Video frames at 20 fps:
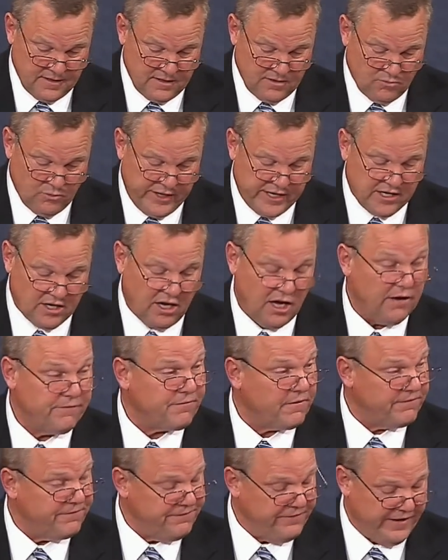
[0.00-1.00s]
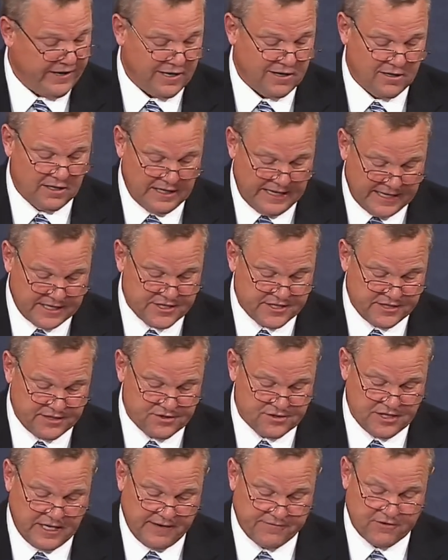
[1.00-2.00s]
We call for fair
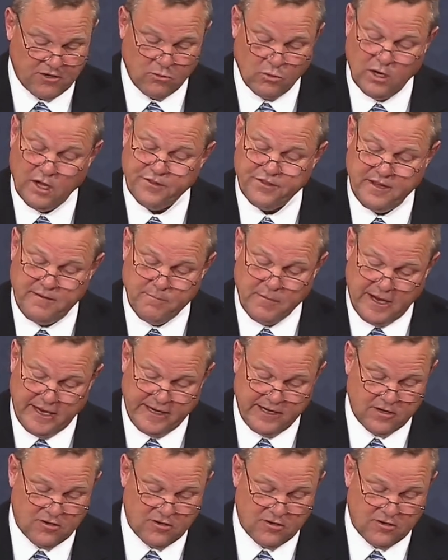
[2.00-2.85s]
elections after wealthy mining